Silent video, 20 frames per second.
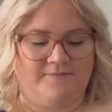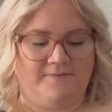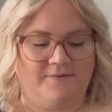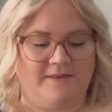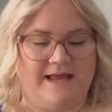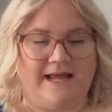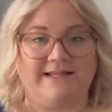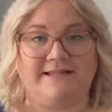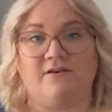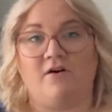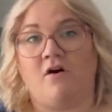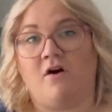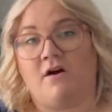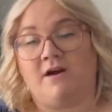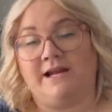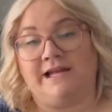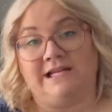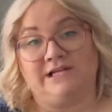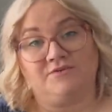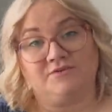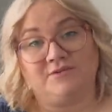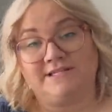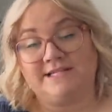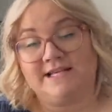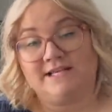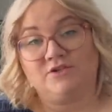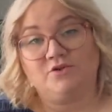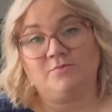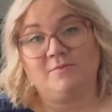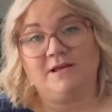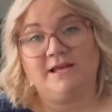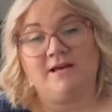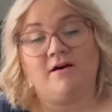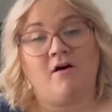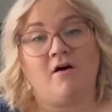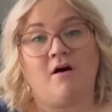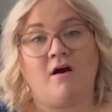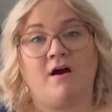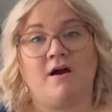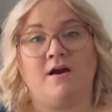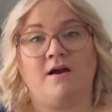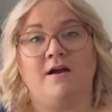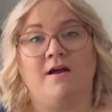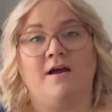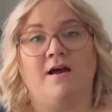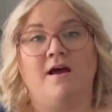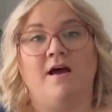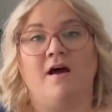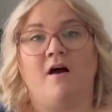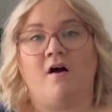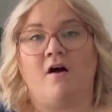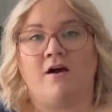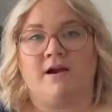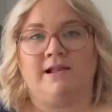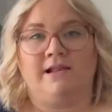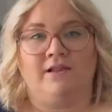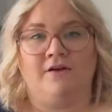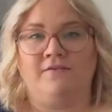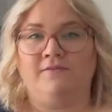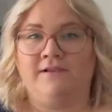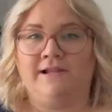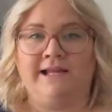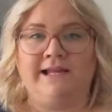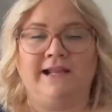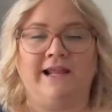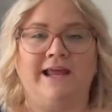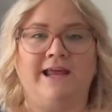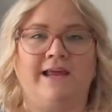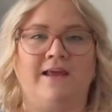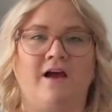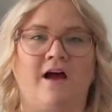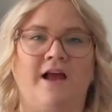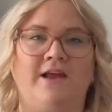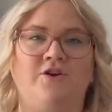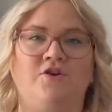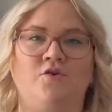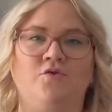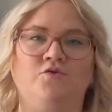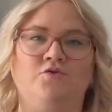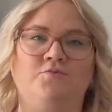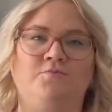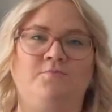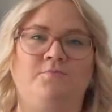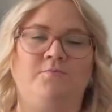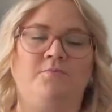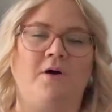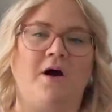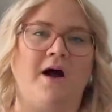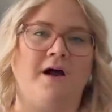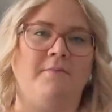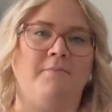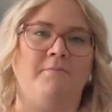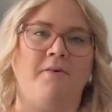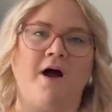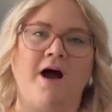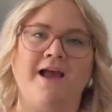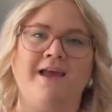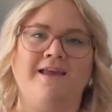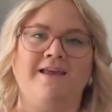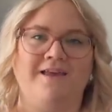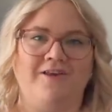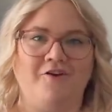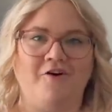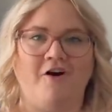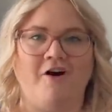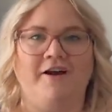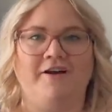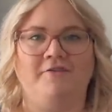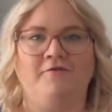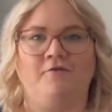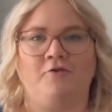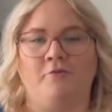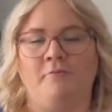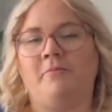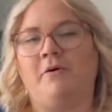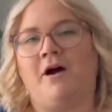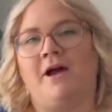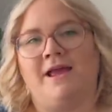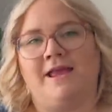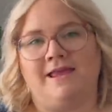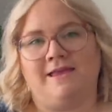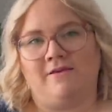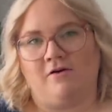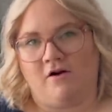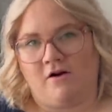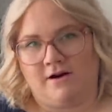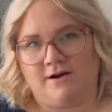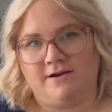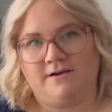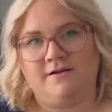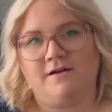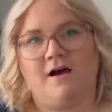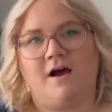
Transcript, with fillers: that are interesting to me are are lovely like I don't buy yarn for buying yarn.